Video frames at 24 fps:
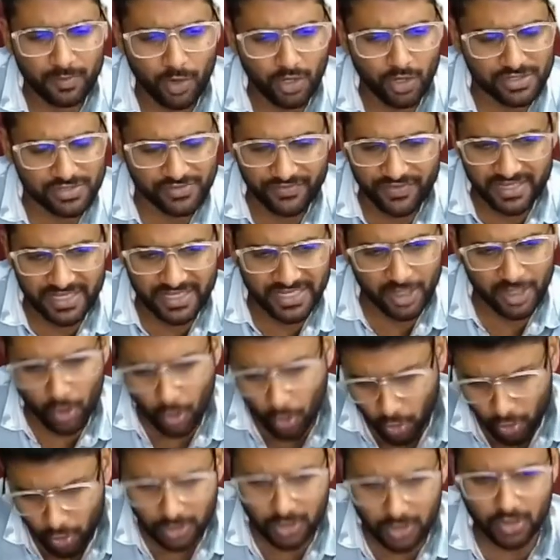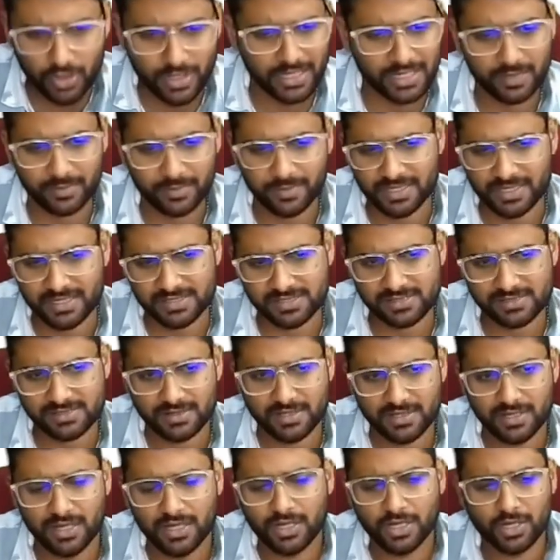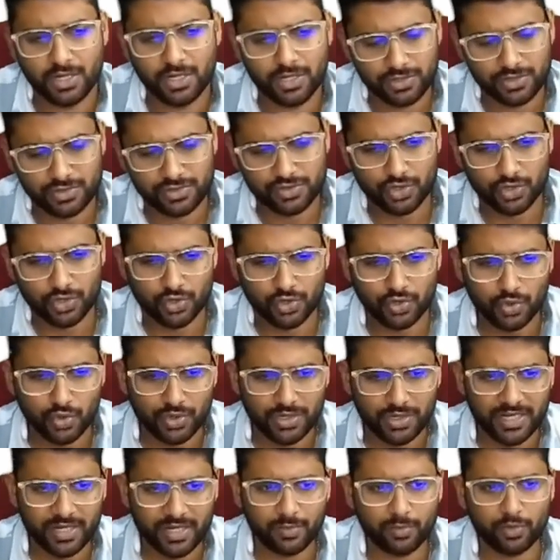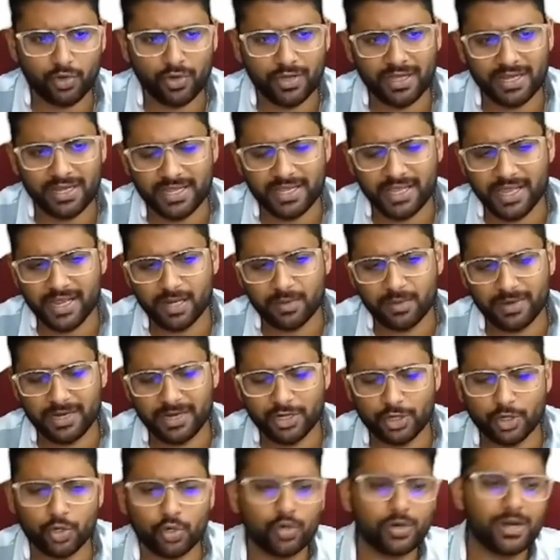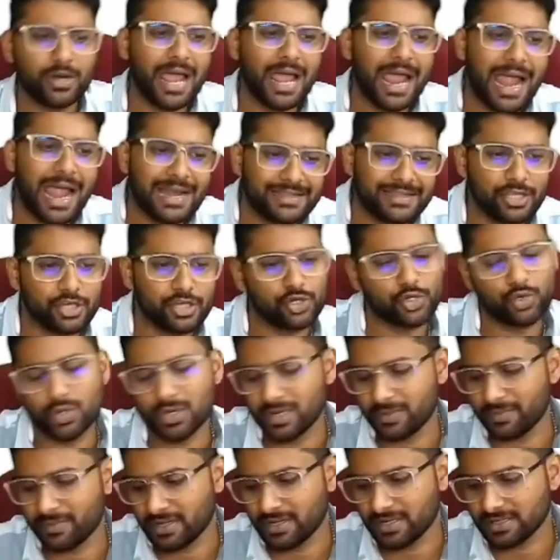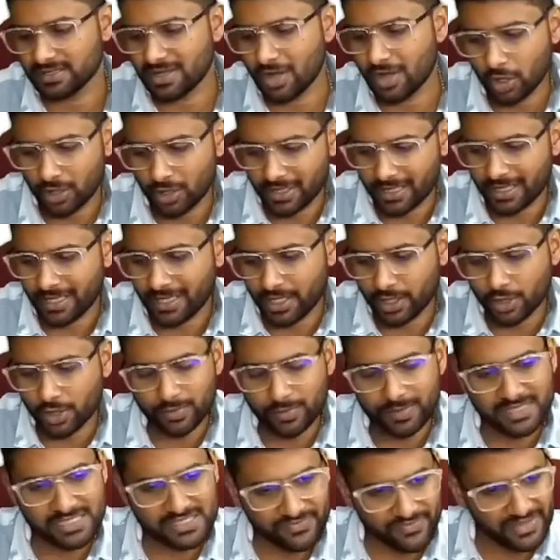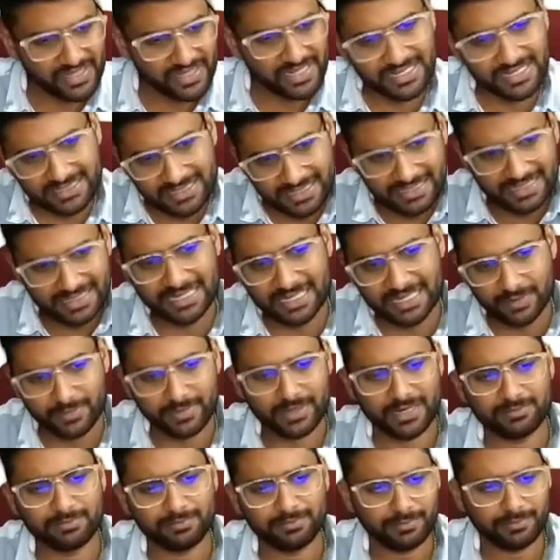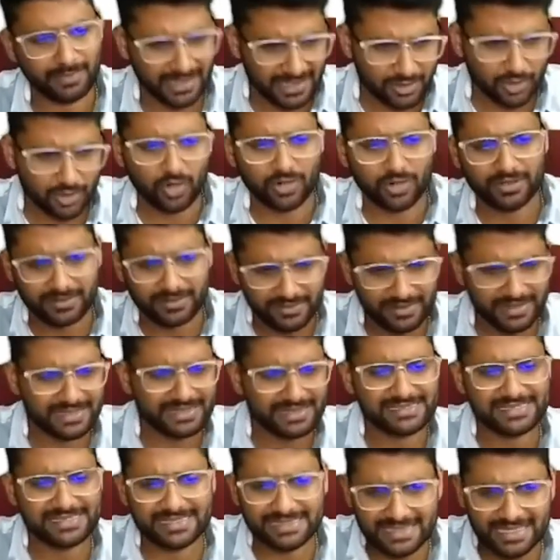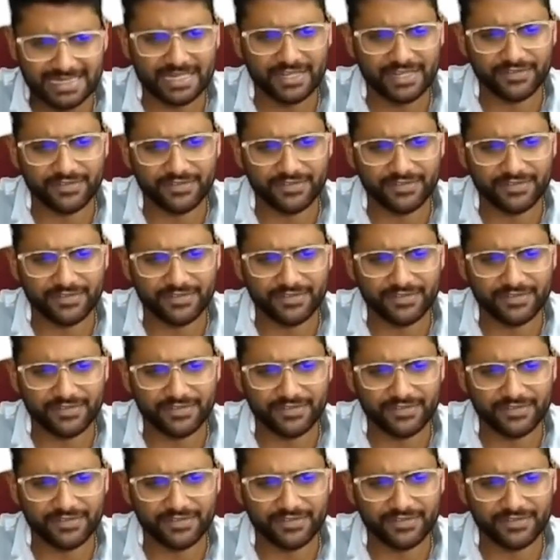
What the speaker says: box, we need all the elements. So don't remove any element, don't add the new element. Alternative means we need that element, but not it's in the